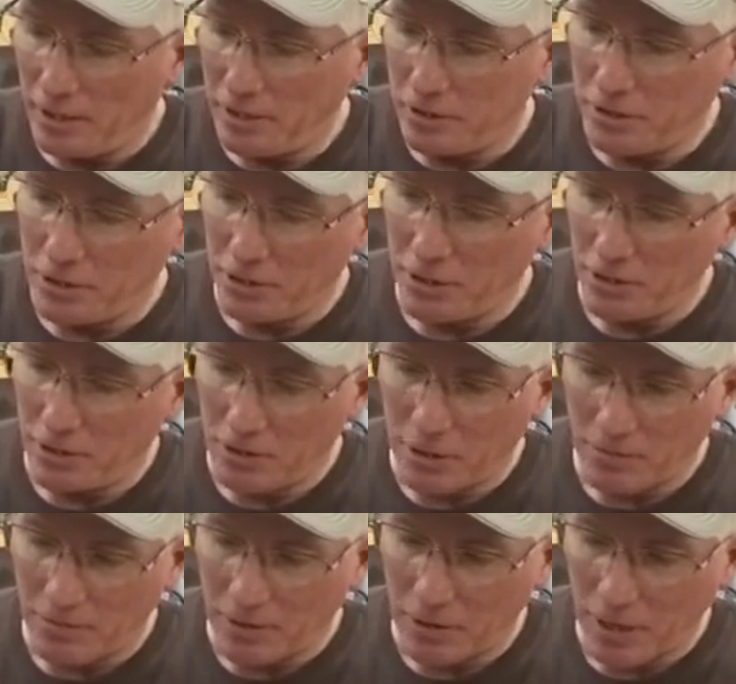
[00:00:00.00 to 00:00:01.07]
you can see the
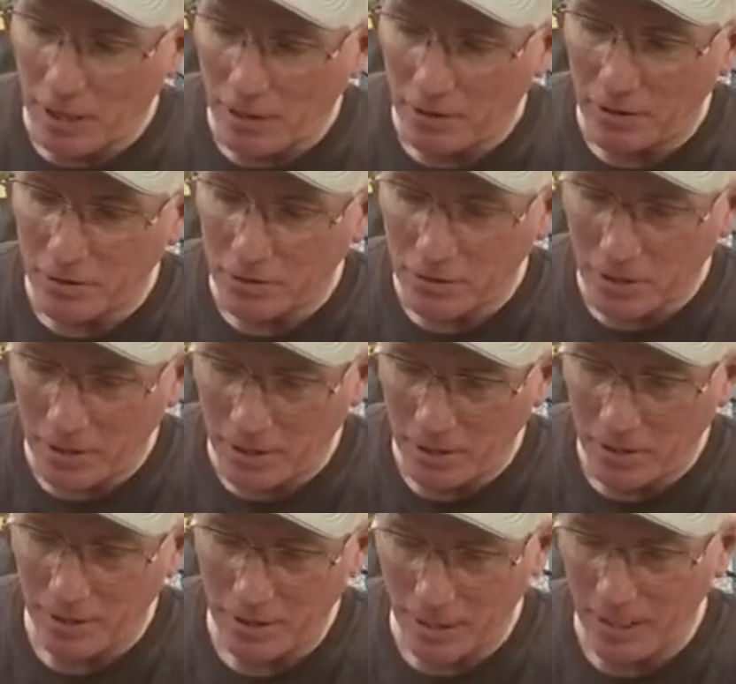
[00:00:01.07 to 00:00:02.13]
different colors
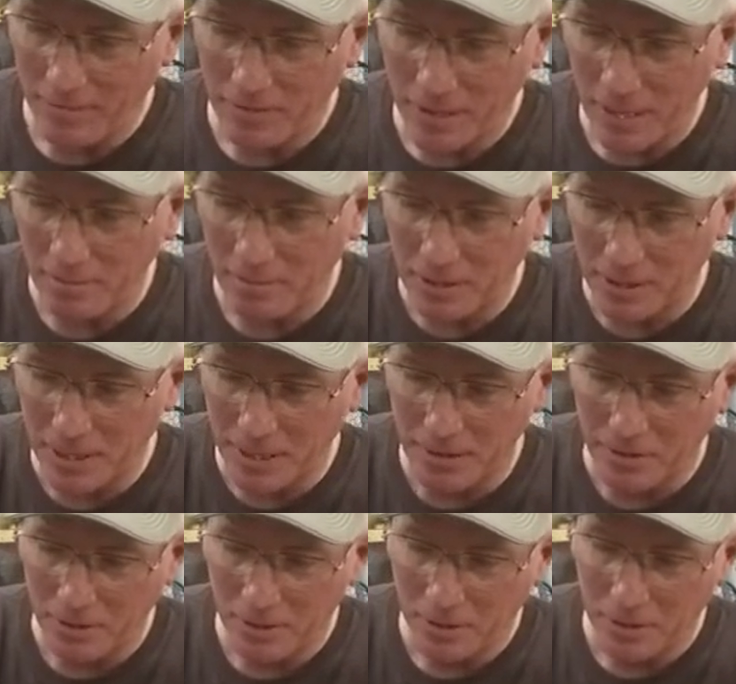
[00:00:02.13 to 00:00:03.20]
that I've kept
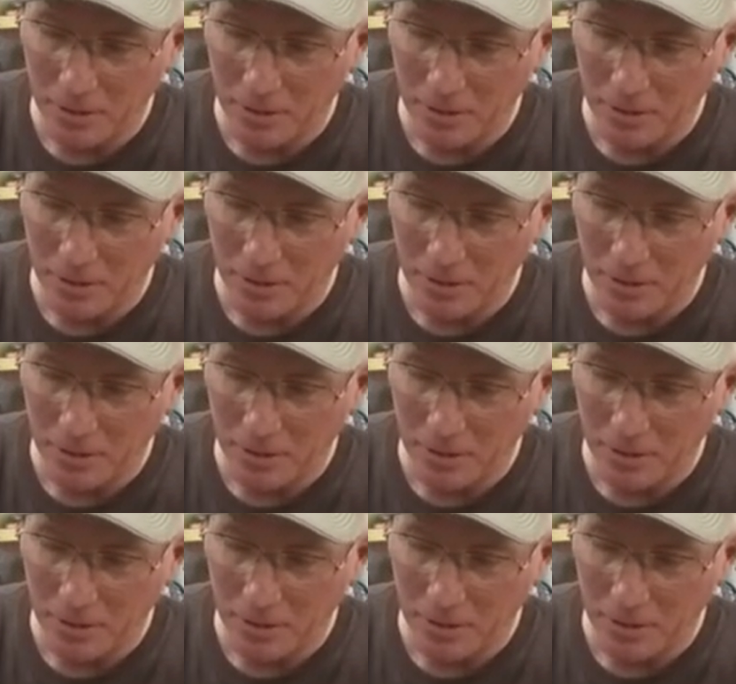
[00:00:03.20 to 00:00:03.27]
together.